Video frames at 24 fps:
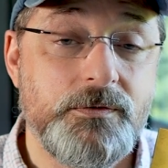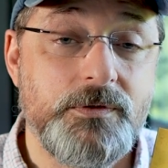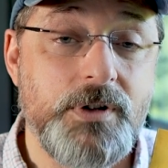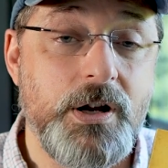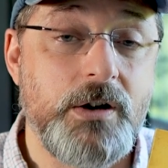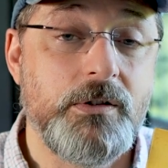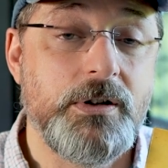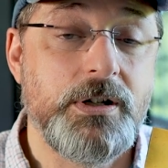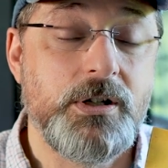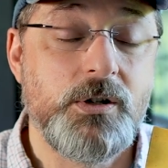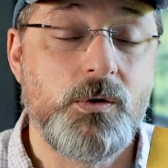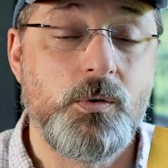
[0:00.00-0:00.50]

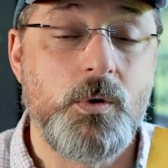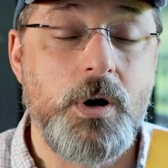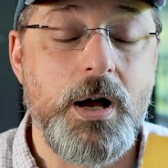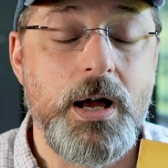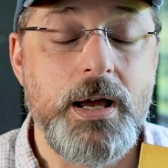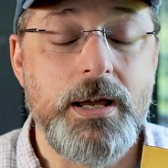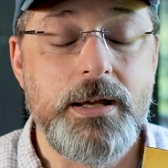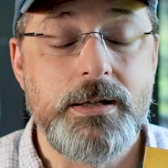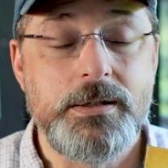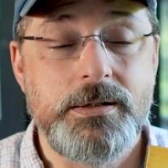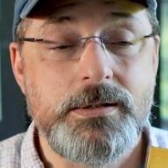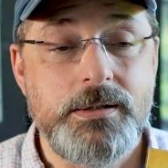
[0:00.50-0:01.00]
Very
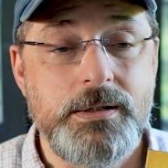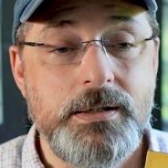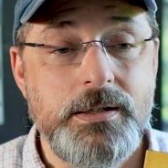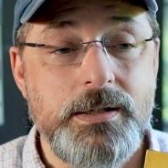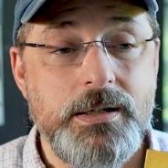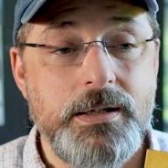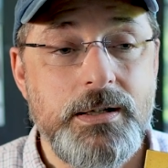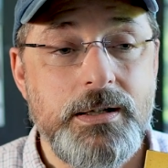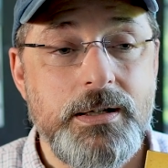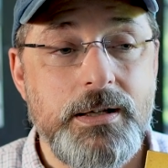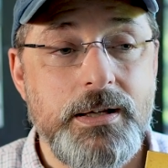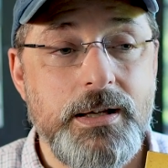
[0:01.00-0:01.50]
quiet,
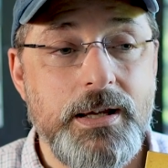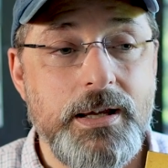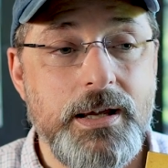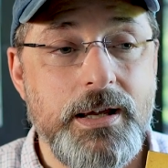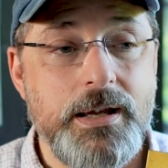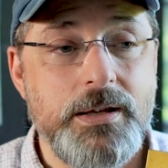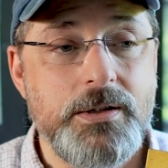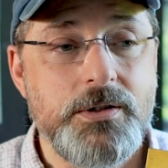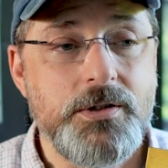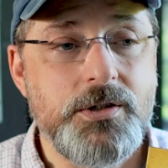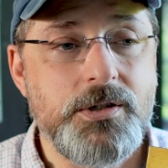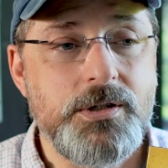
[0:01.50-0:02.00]

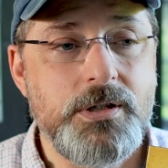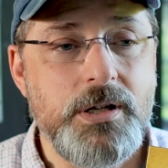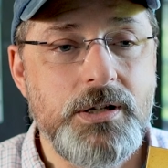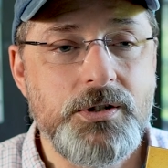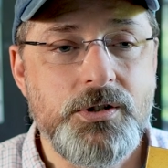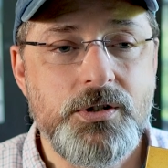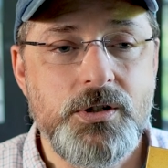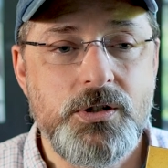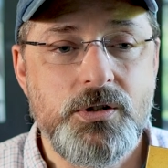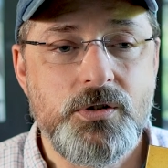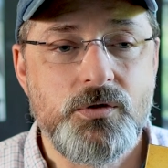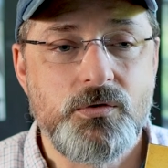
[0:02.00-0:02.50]
and
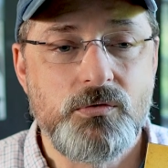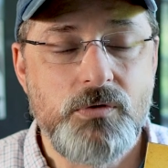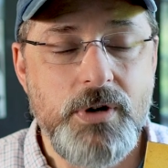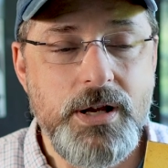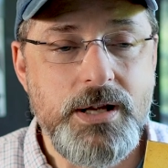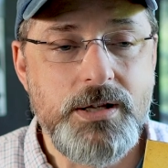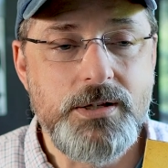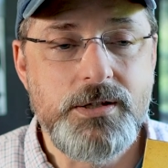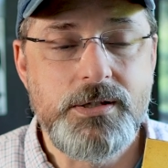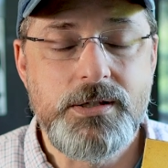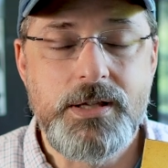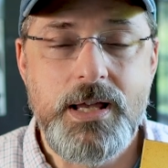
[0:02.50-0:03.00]
such a
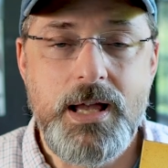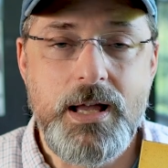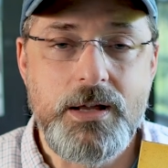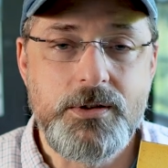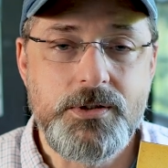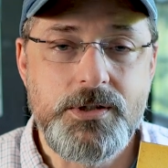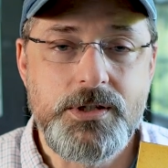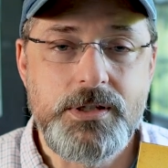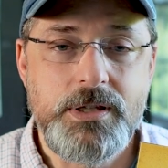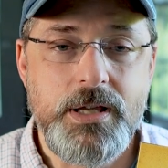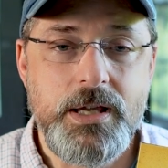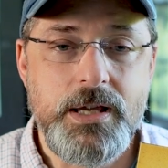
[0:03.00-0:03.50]
great
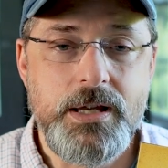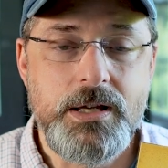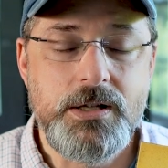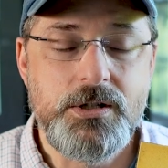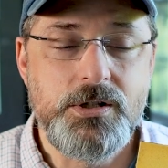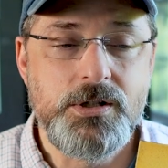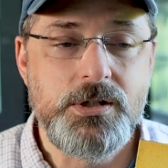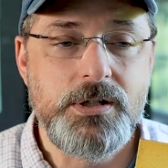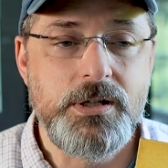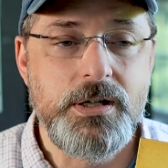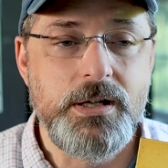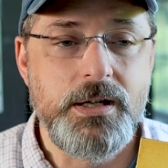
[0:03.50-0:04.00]

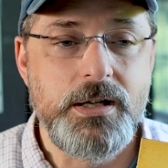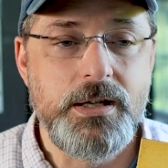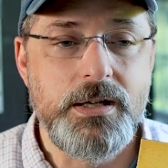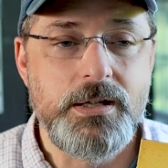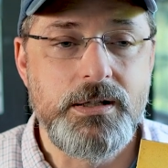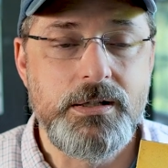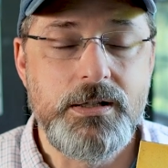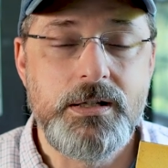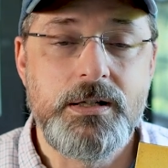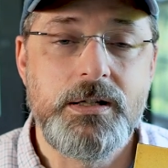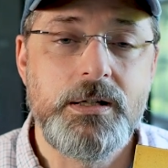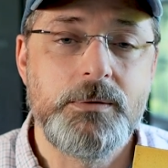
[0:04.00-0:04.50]
soundstage
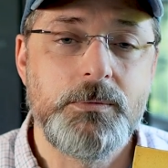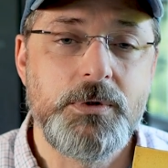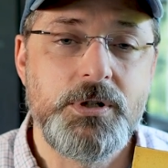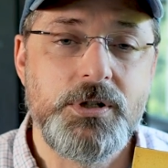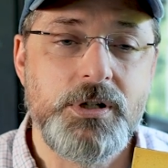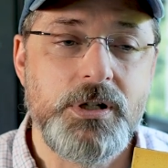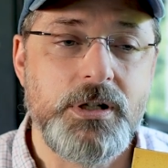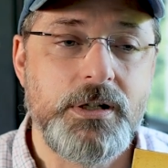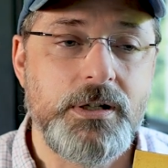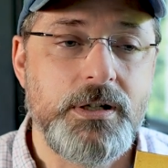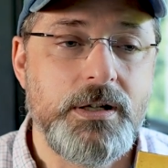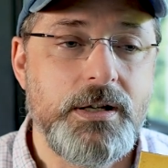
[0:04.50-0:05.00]
and
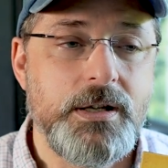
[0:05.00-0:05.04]
imaging.